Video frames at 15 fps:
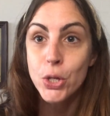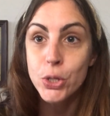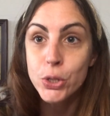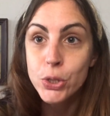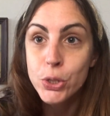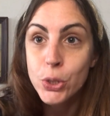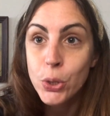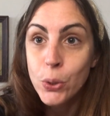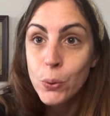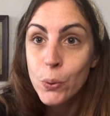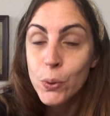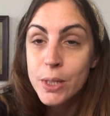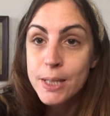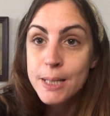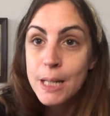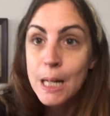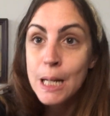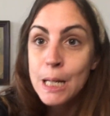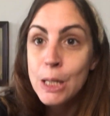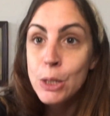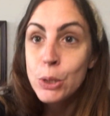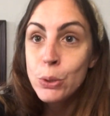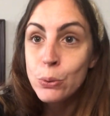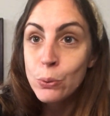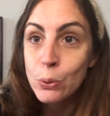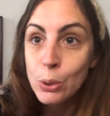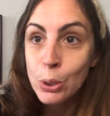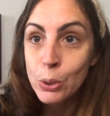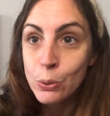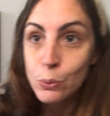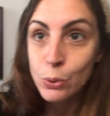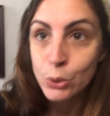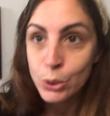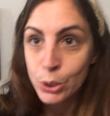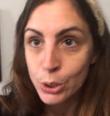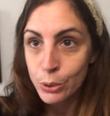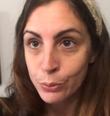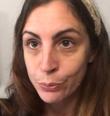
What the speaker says: scoot this a little closer